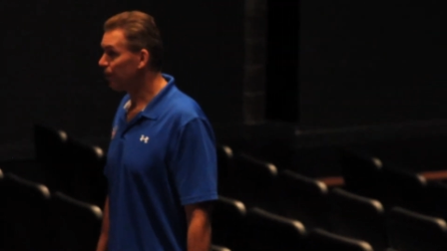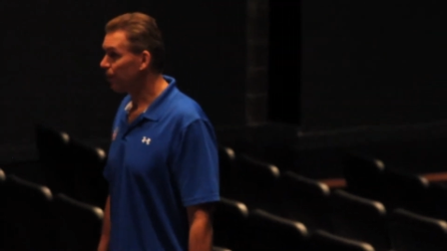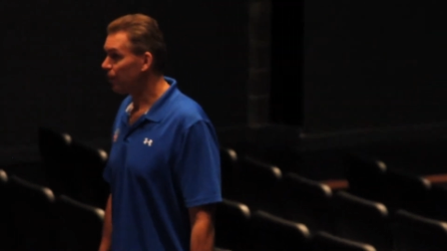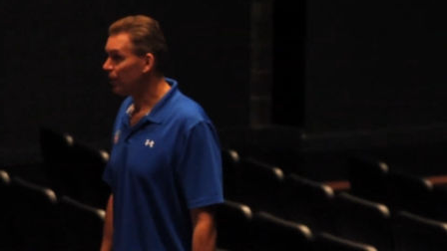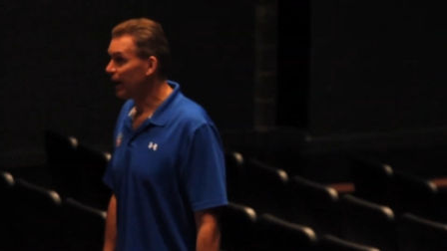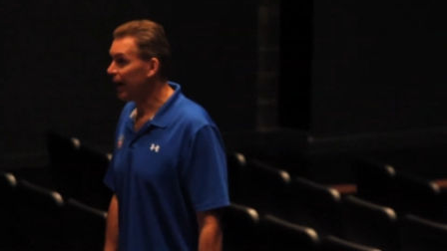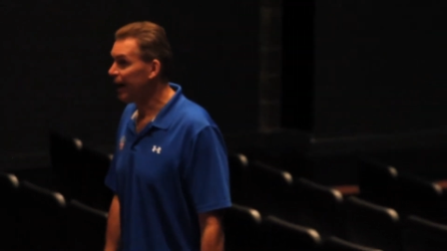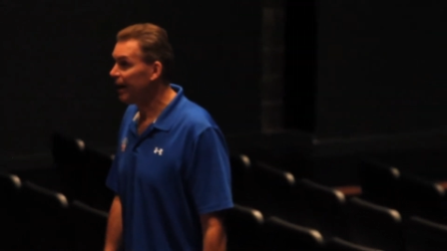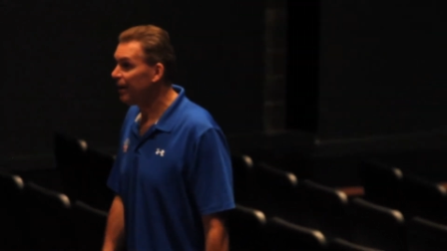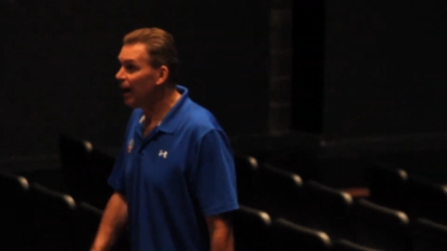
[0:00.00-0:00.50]

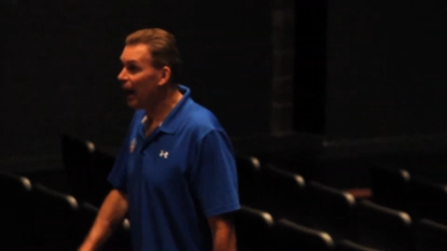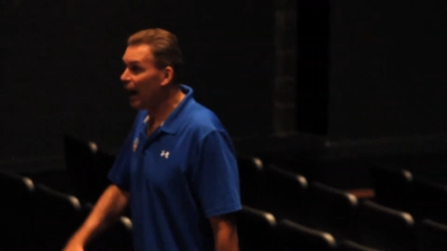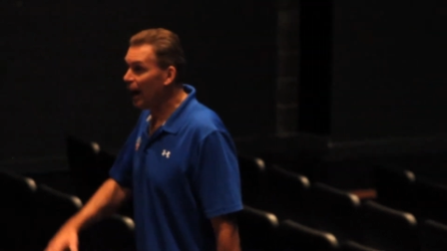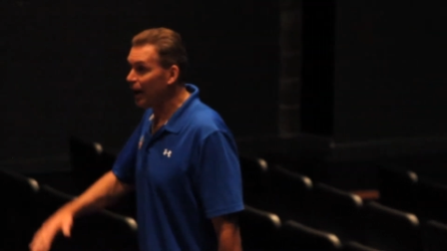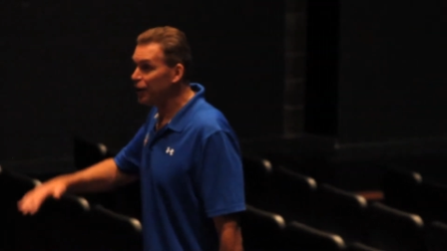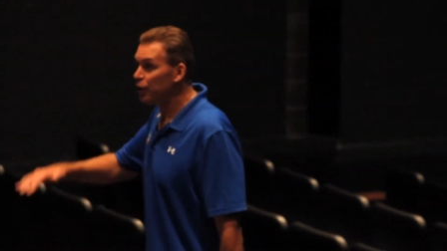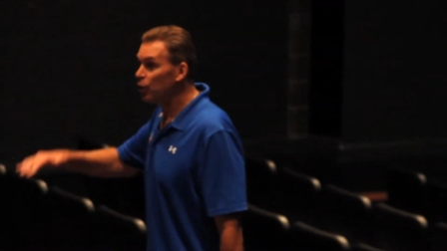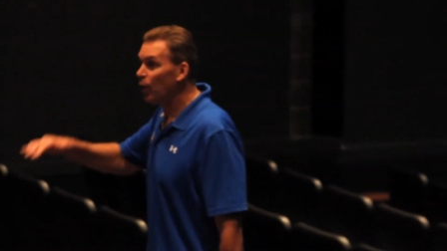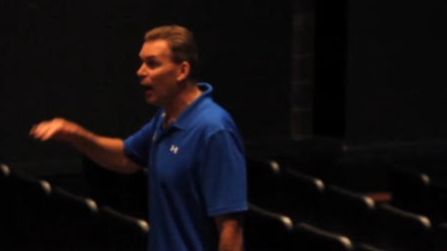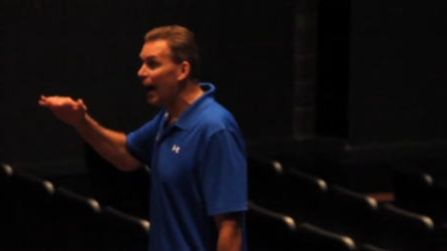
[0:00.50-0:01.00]
Okay? Are
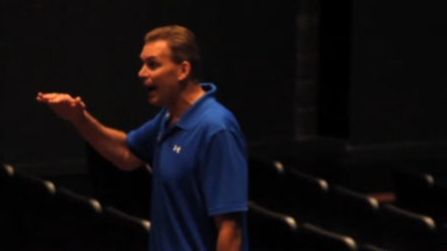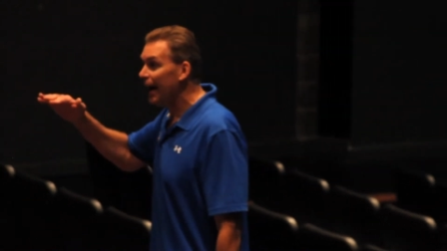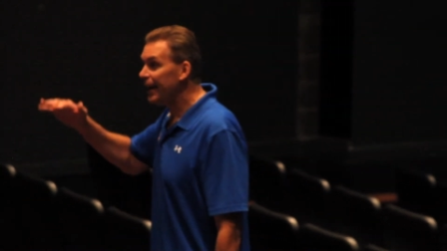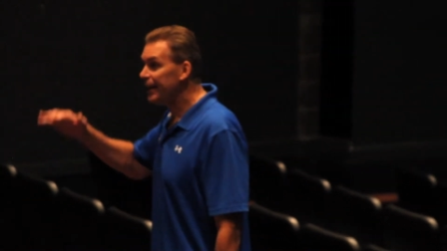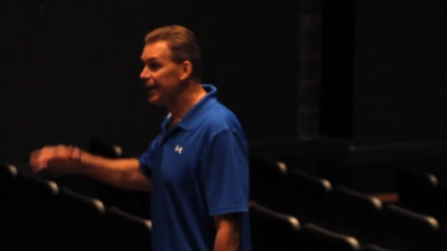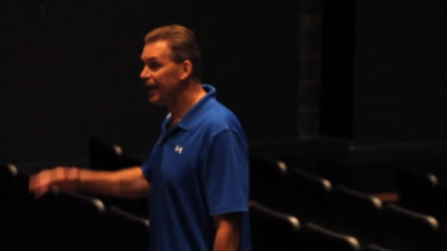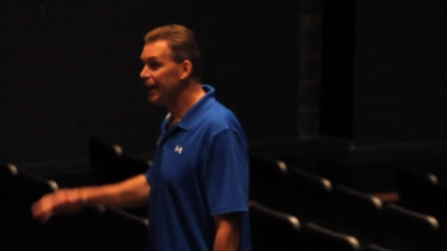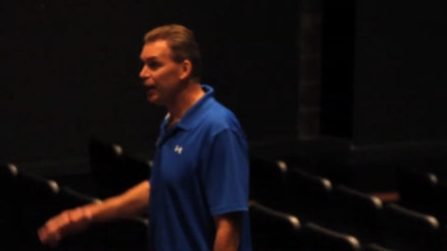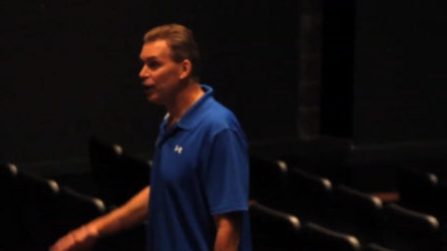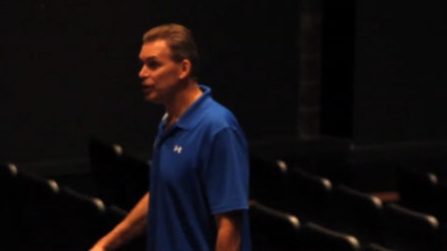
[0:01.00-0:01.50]
you high
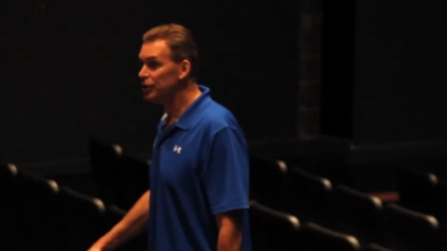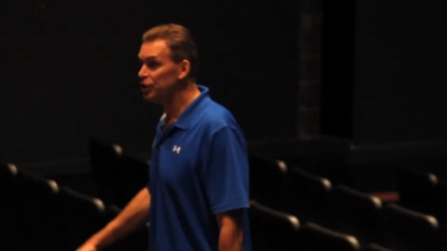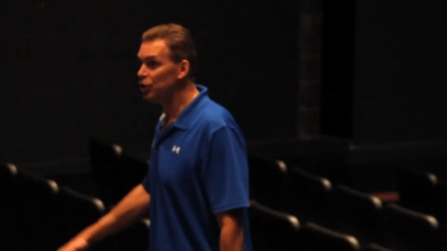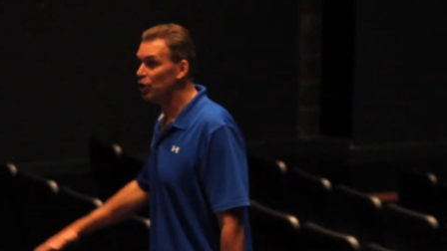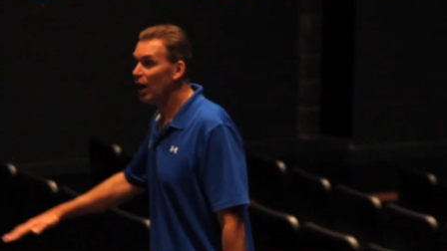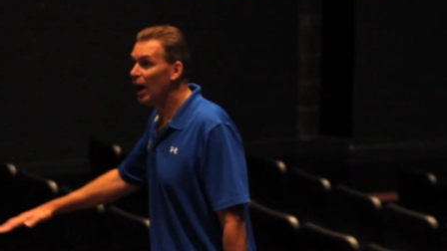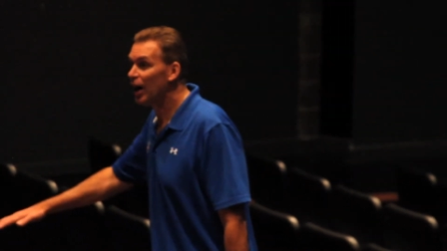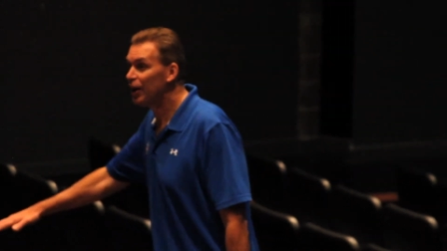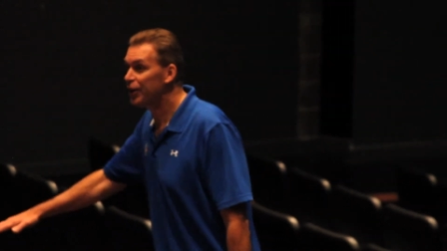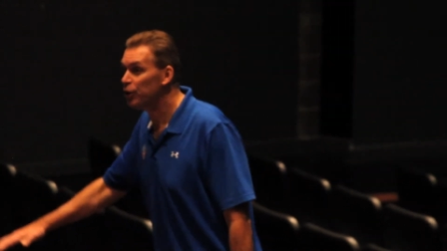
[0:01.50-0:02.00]
character?
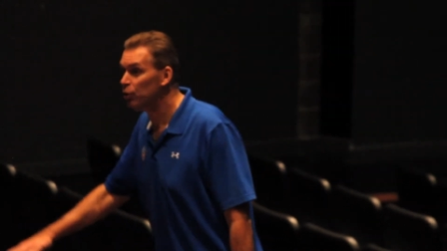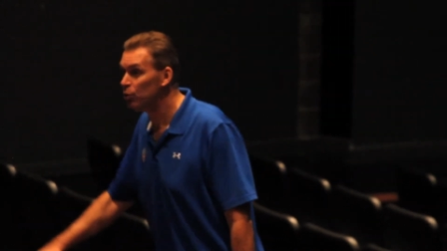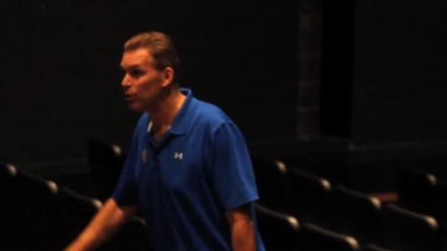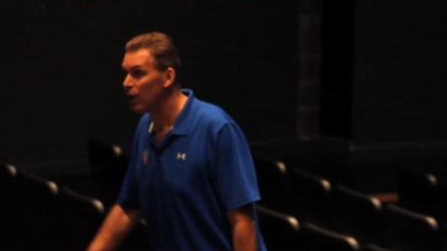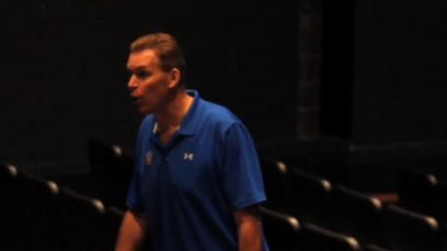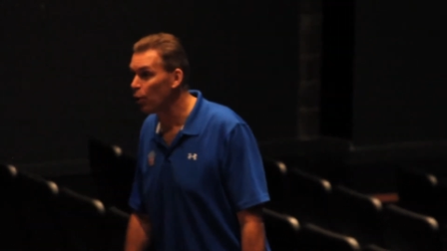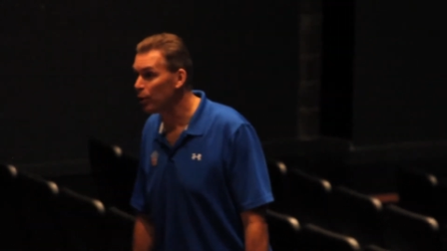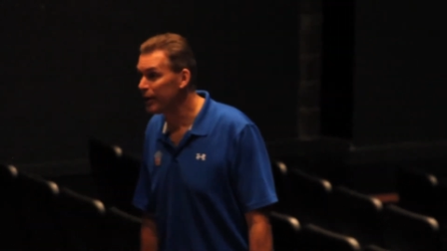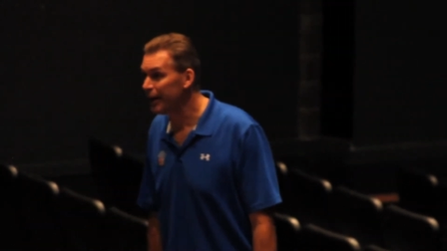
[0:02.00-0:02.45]
Are you low